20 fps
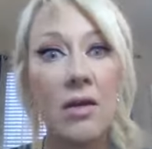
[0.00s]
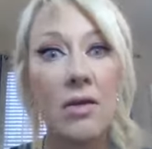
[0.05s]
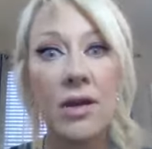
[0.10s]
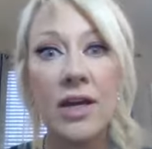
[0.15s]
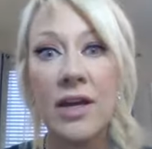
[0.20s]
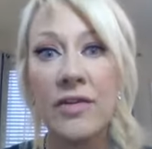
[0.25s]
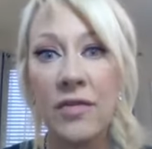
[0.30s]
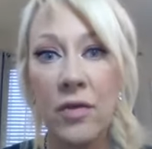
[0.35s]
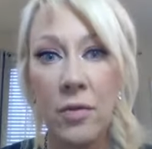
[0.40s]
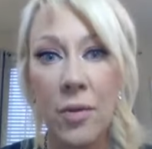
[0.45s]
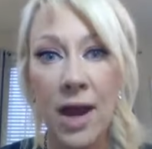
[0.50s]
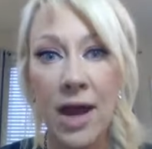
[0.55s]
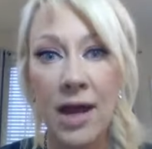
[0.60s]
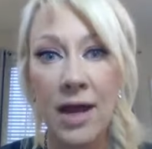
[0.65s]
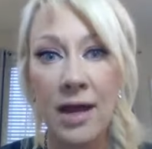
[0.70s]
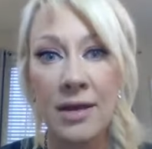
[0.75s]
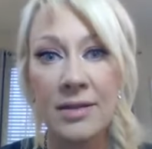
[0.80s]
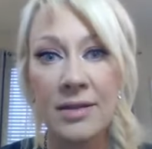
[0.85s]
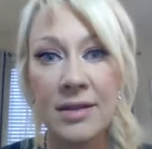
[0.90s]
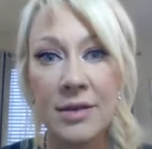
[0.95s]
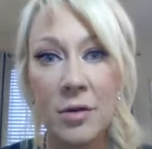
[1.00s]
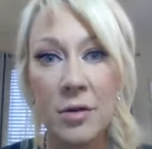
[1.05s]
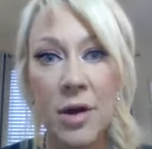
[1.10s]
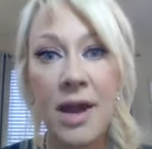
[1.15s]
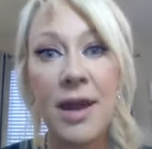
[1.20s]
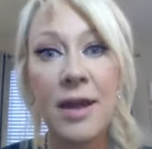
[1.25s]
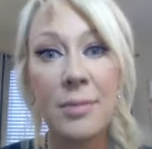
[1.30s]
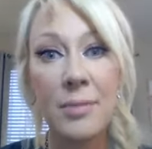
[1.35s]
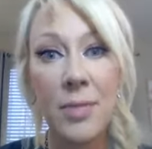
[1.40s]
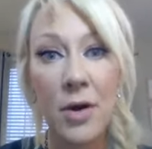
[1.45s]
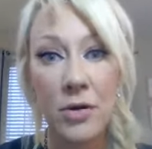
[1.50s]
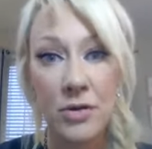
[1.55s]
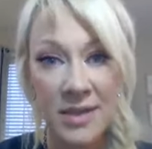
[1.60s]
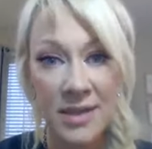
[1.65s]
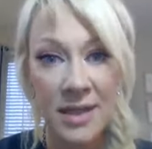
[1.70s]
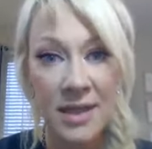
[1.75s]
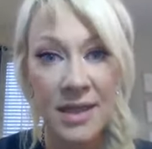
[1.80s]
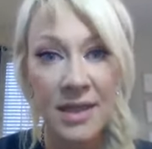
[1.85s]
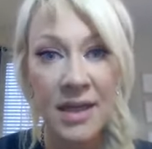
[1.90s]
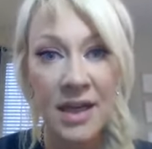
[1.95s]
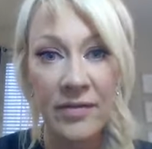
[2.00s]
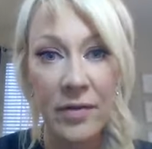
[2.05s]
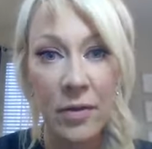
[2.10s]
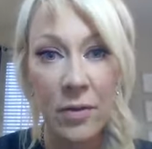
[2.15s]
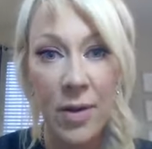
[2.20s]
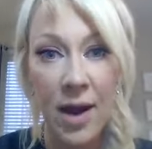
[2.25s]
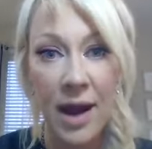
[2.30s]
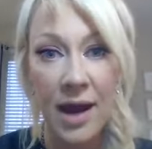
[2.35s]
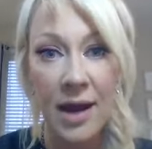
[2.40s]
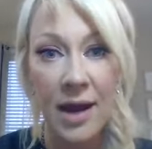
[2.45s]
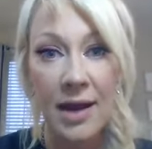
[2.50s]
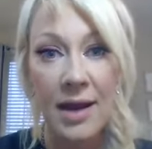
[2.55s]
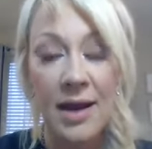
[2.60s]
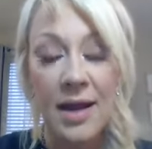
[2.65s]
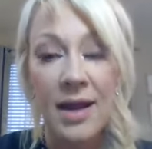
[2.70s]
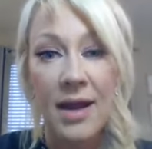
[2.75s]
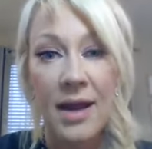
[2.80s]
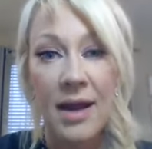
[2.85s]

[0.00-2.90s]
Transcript: giveaway. So I had posted a giveaway